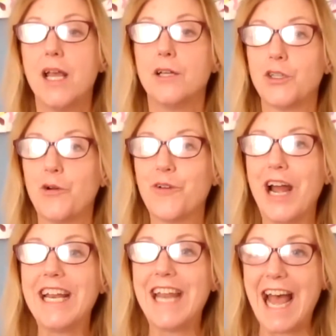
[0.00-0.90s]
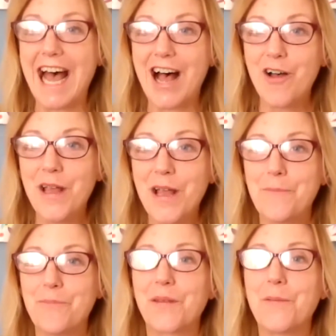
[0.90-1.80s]
So right now,
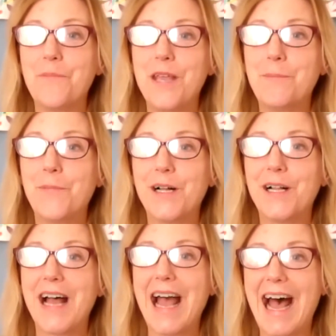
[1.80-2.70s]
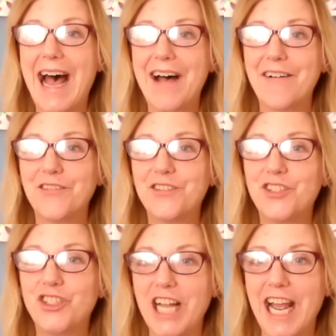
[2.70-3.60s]
people have
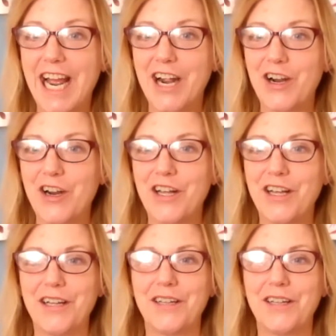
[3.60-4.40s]
shared